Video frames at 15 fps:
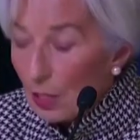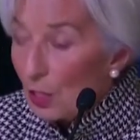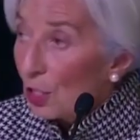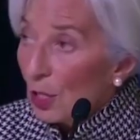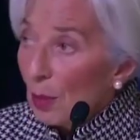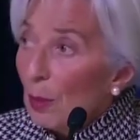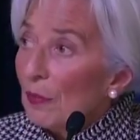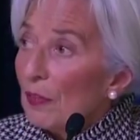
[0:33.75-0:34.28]

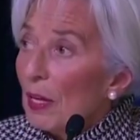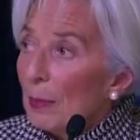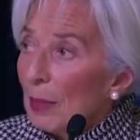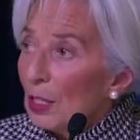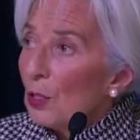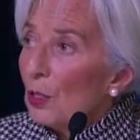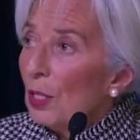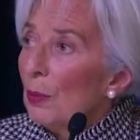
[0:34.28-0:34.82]
some of them
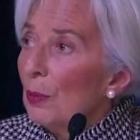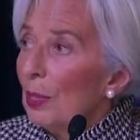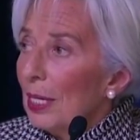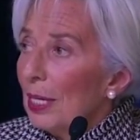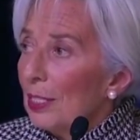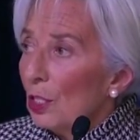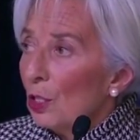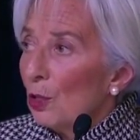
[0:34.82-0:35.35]
actually
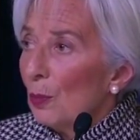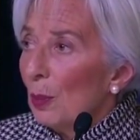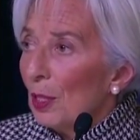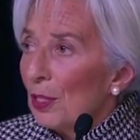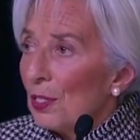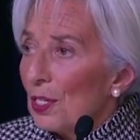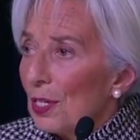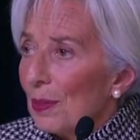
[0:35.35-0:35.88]
related to
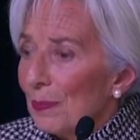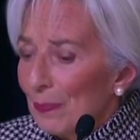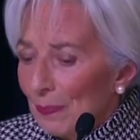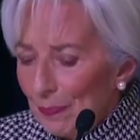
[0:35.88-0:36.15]
policy.